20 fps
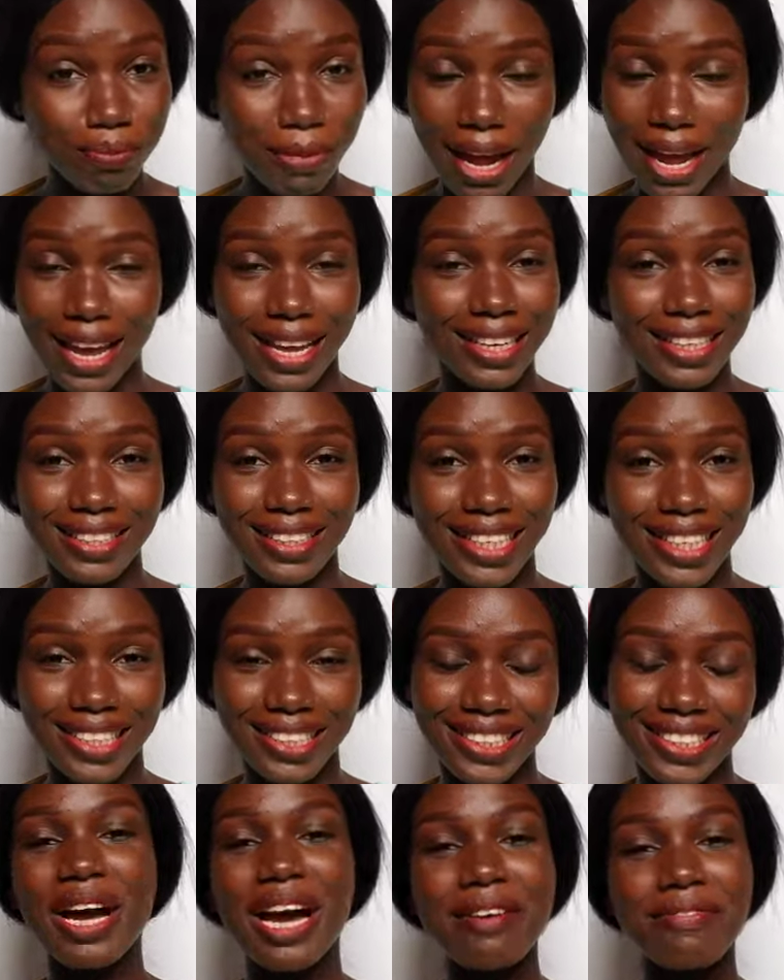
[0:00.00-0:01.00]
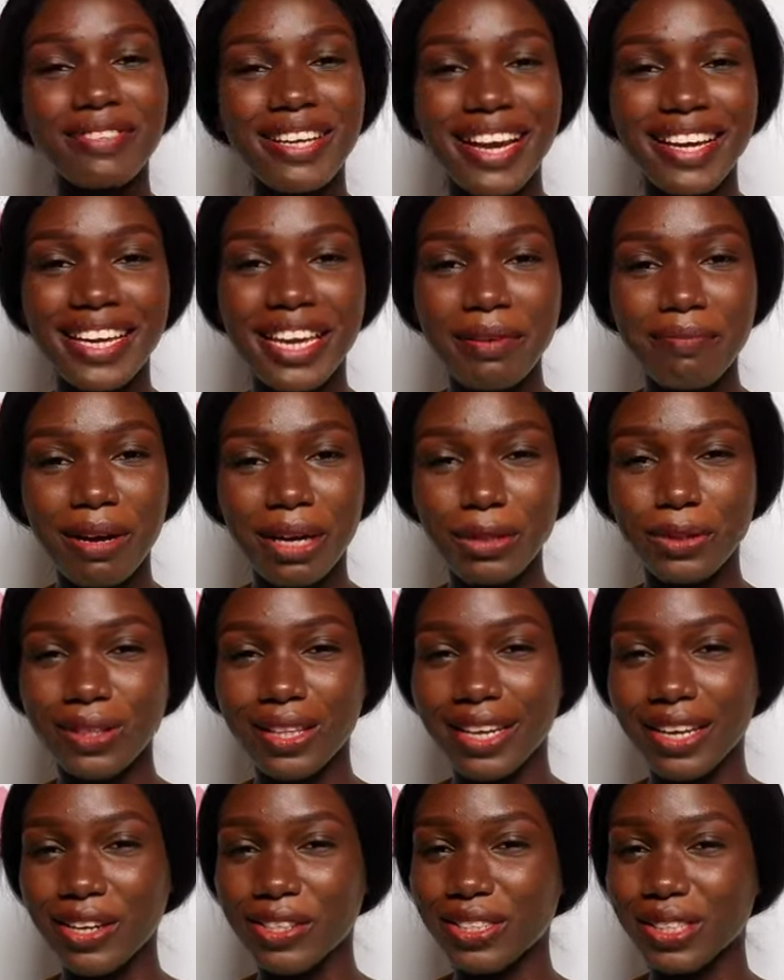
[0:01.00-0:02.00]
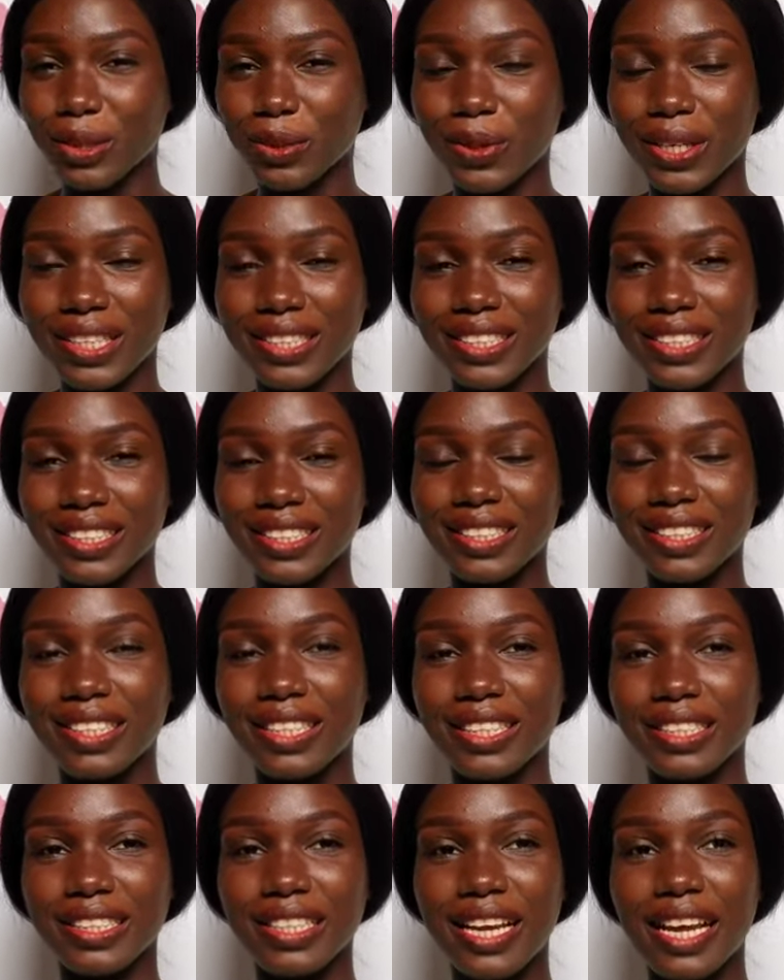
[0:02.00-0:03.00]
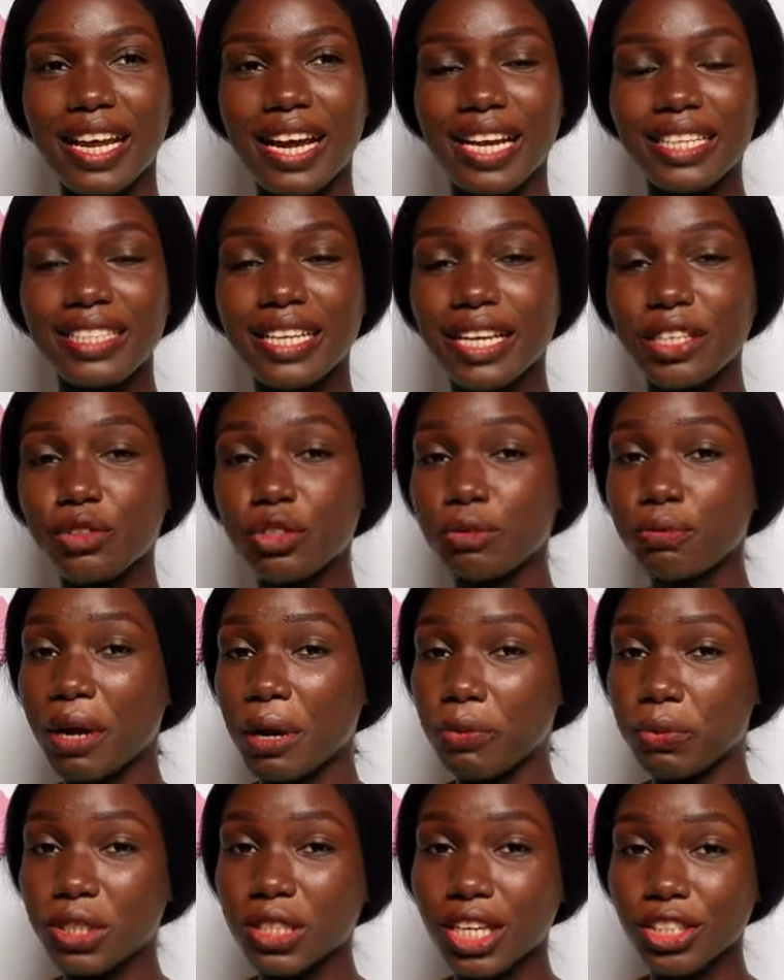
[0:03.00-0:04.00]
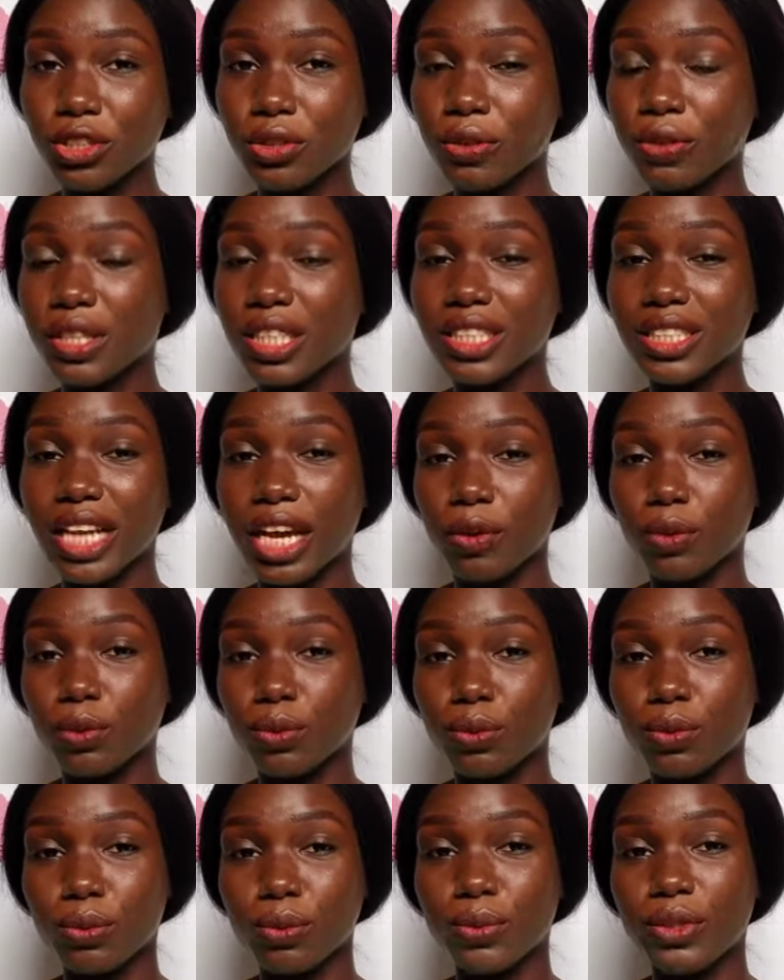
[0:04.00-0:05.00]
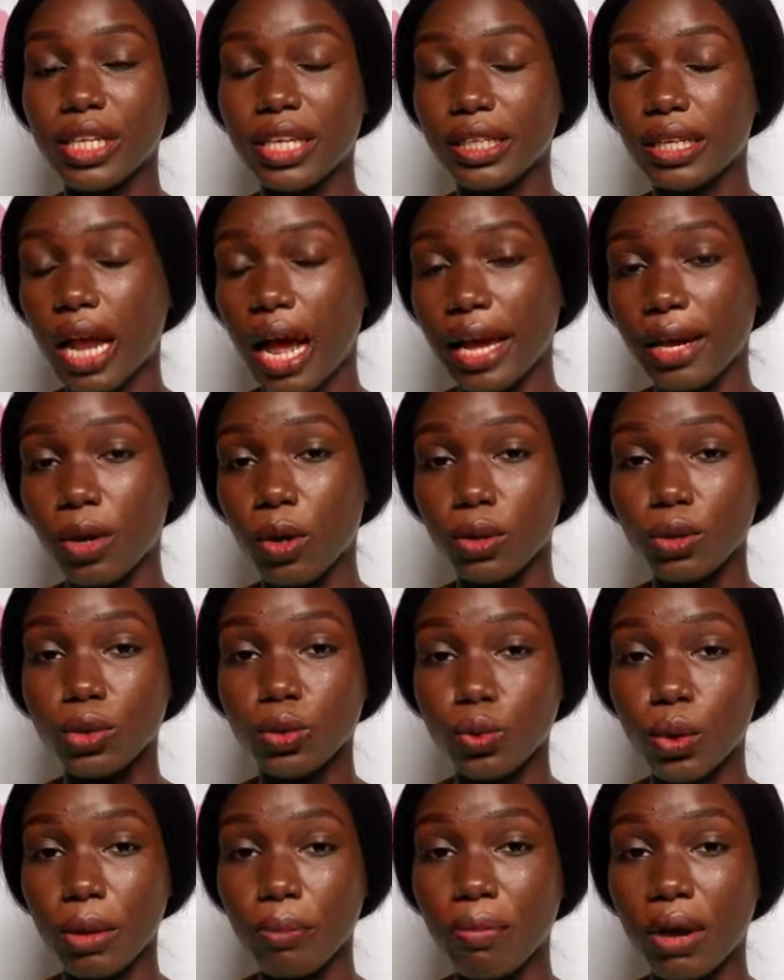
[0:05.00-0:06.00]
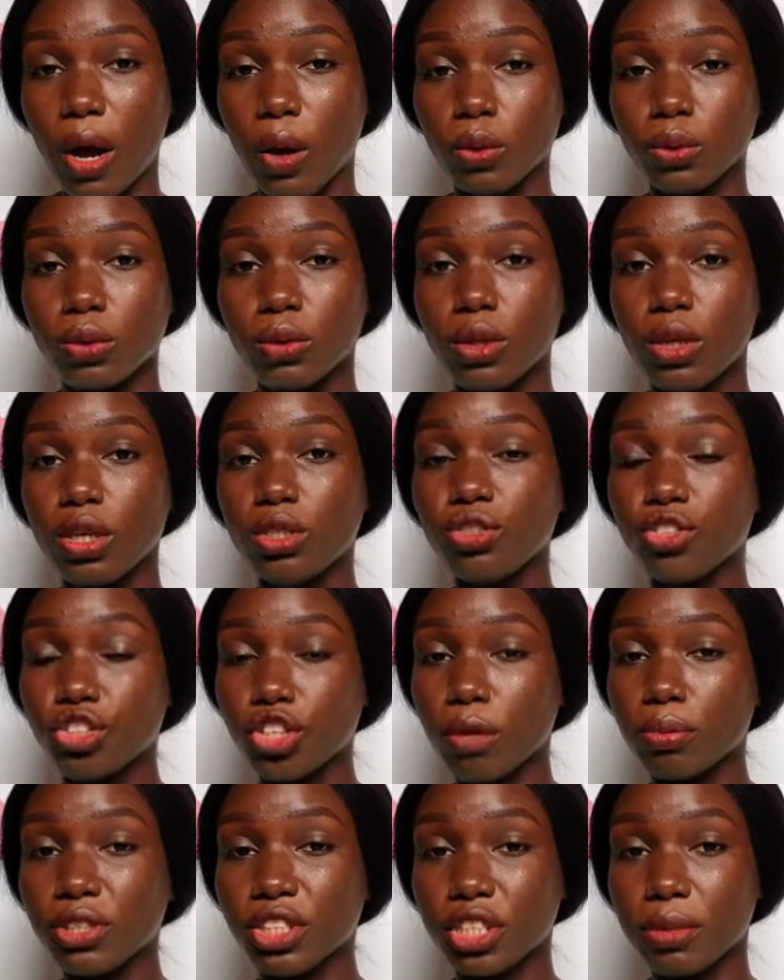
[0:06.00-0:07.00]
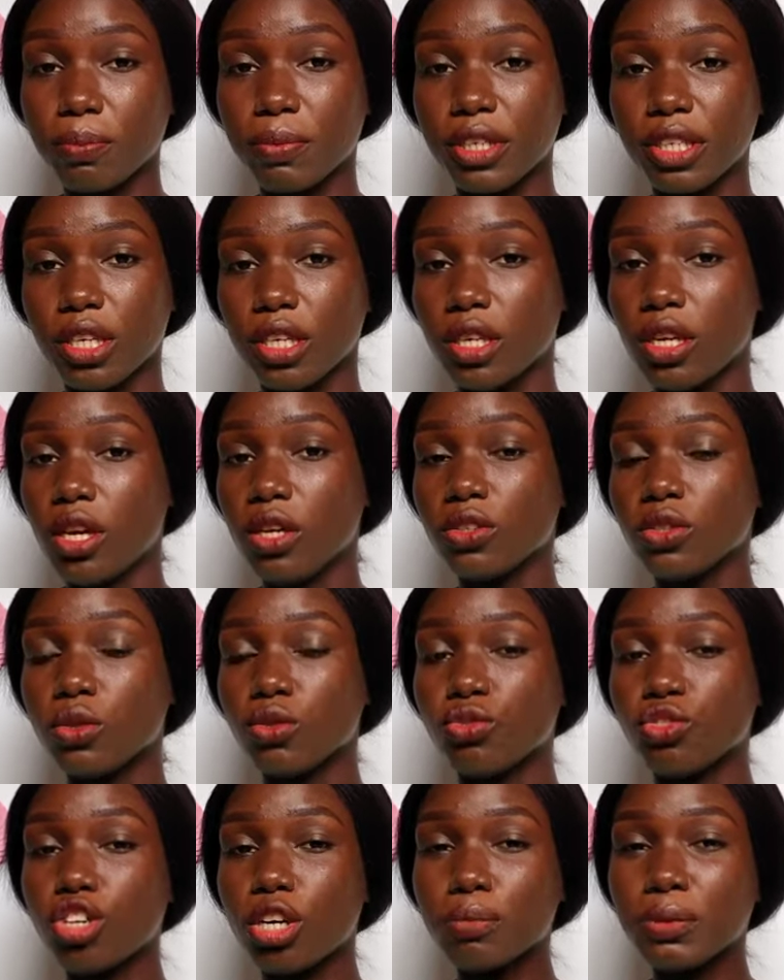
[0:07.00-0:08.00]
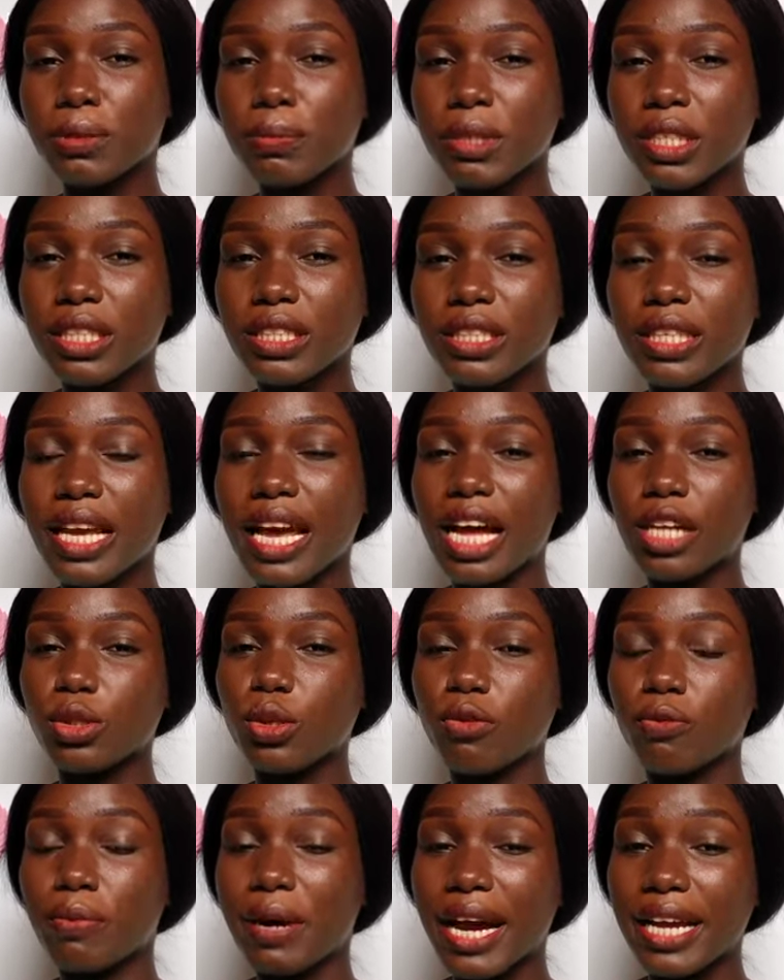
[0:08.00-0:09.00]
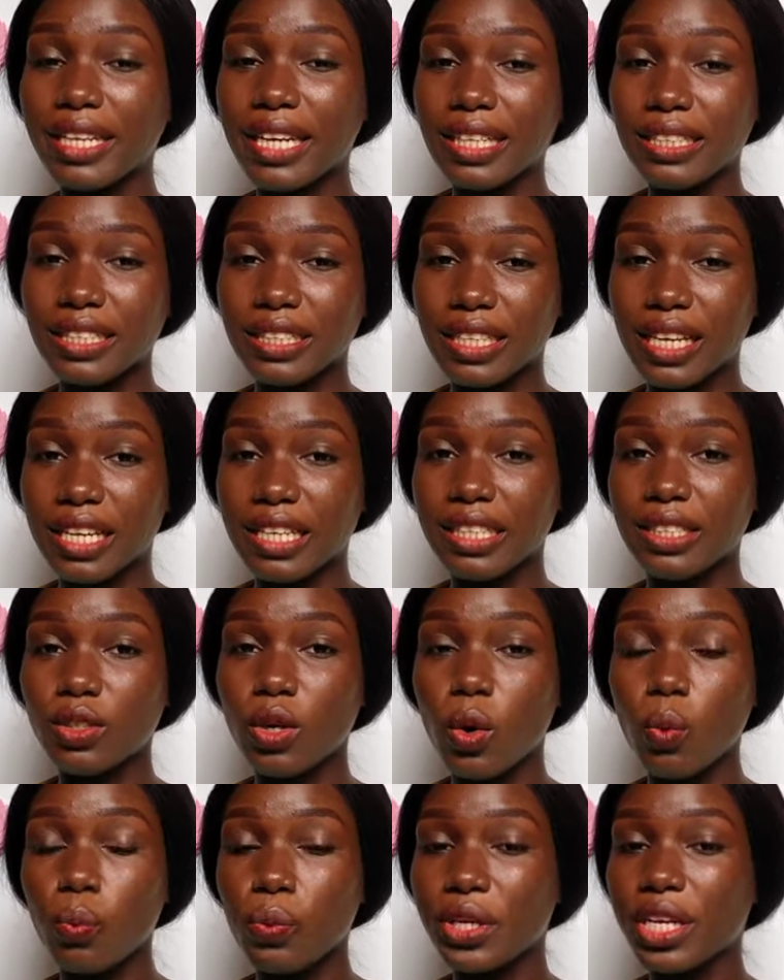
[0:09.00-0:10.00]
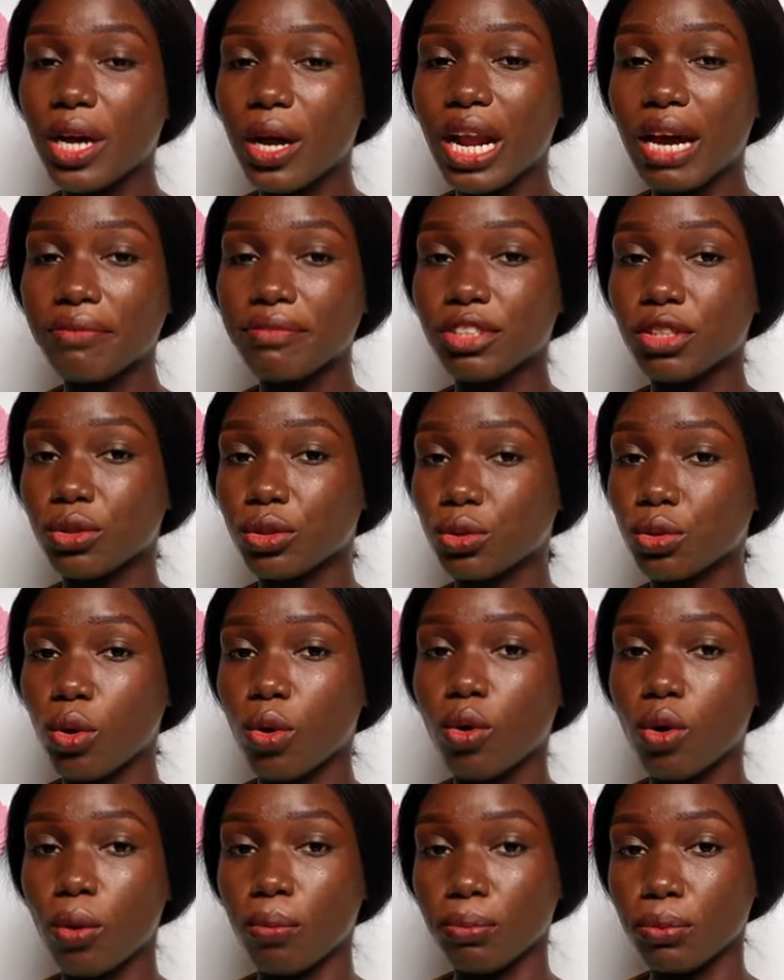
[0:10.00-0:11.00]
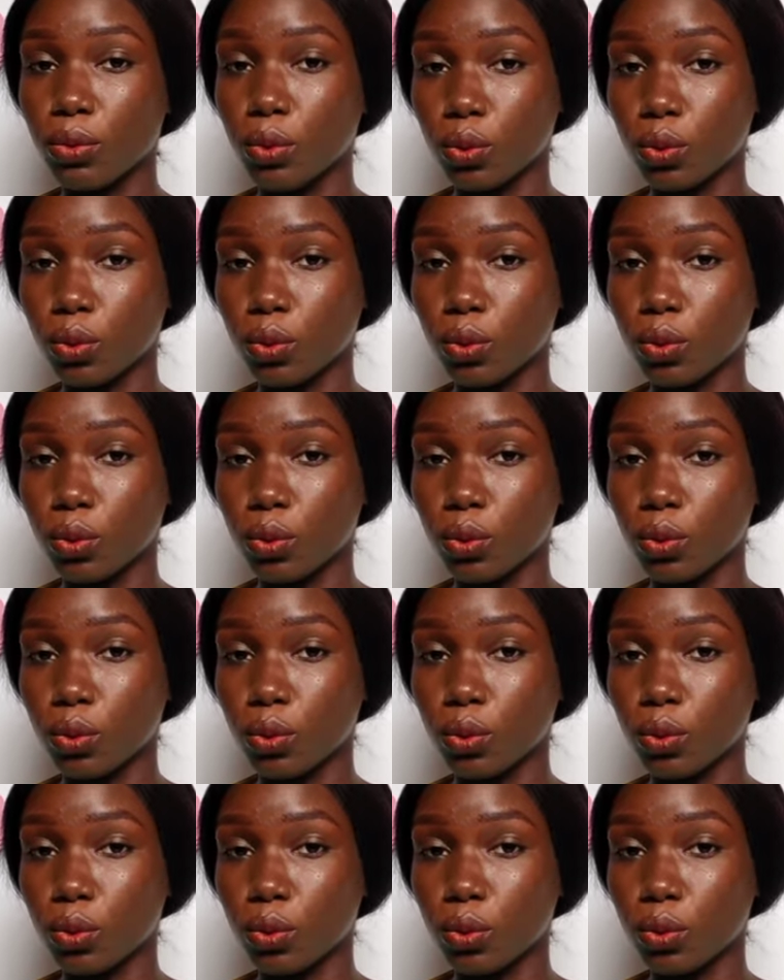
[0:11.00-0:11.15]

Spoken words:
my early days. So after I came back to Lagos in 2016, I started doing my research on things I could do. Then I got to know about dropshipping. So dropshipping is the art of buying and selling without having to stock up